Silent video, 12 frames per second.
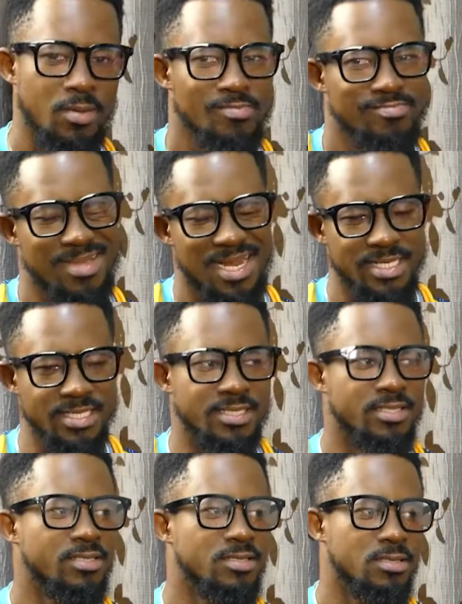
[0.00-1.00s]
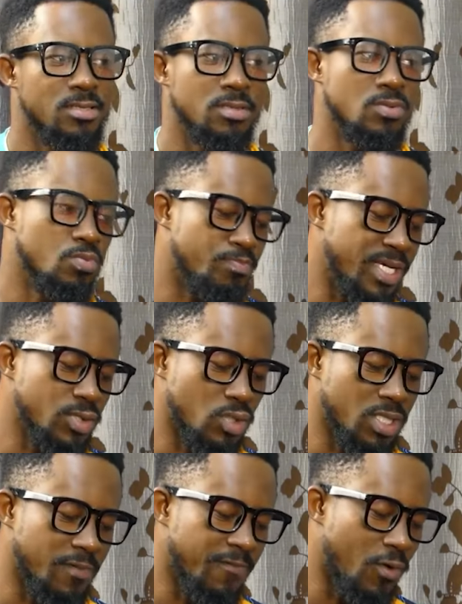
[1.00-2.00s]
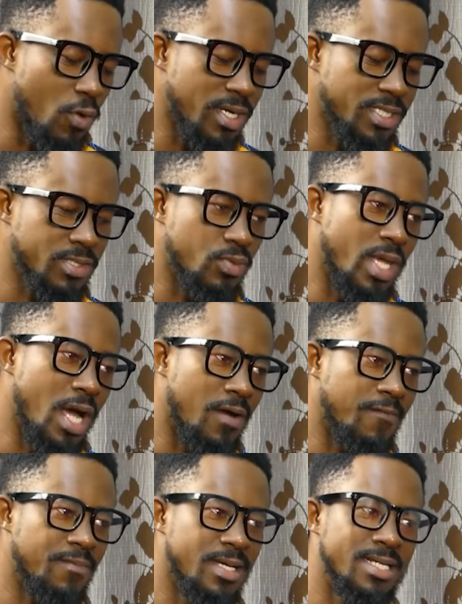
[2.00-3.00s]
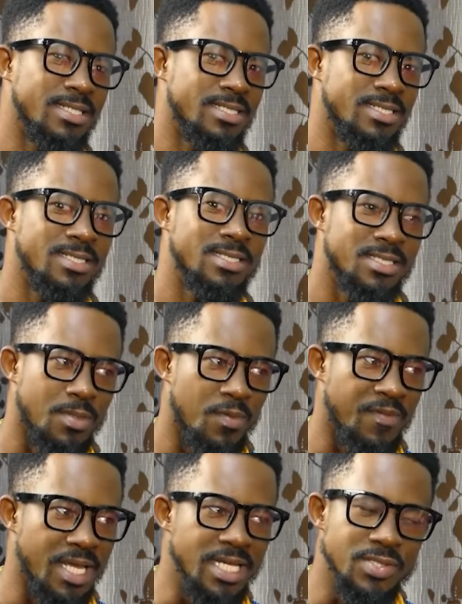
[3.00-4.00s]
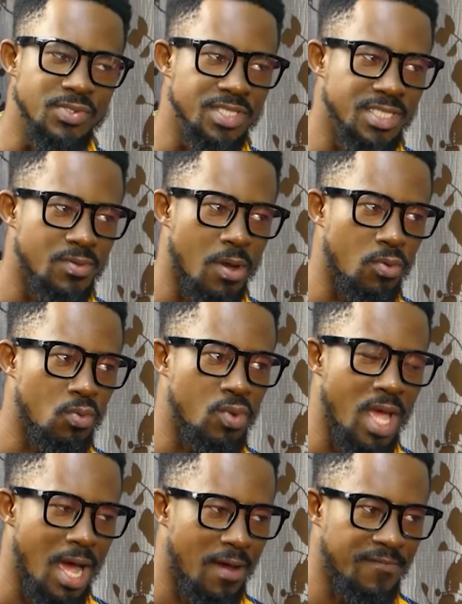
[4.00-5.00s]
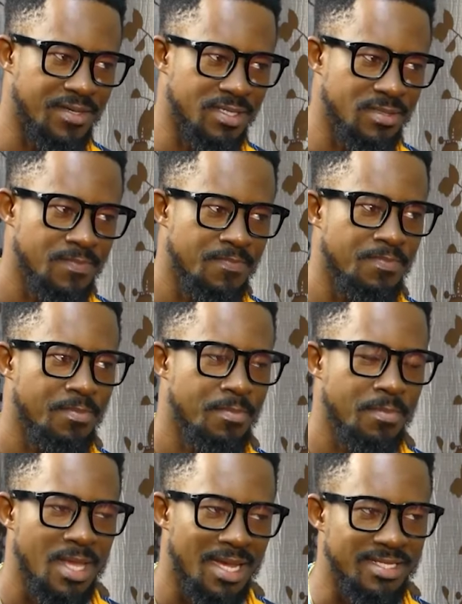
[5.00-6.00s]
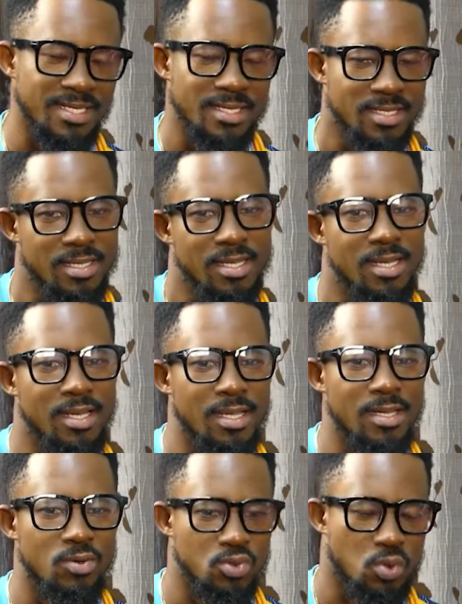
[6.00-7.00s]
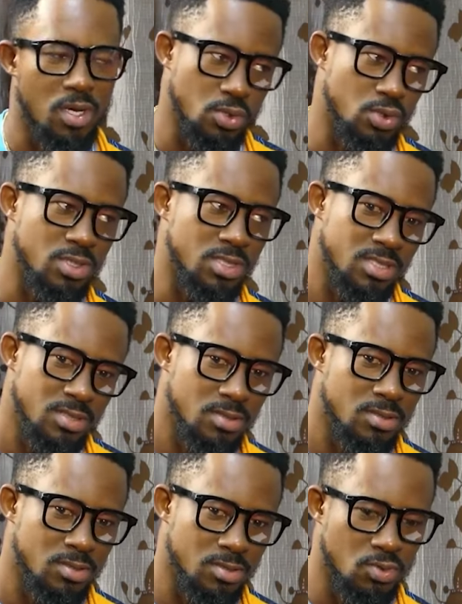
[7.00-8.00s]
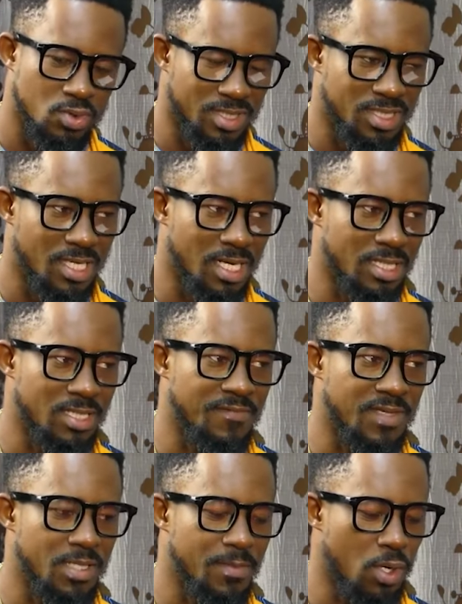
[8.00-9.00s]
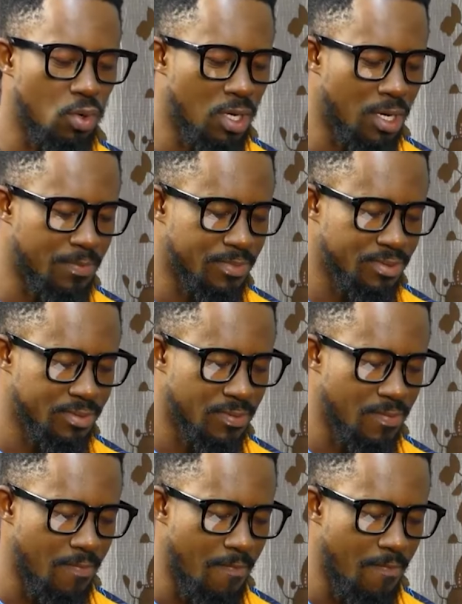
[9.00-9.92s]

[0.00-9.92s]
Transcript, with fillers: At least based on the forwards we have and some of the injuries we are, we are having, I think uh, Otto Addo should consider giving him a call up. Mm.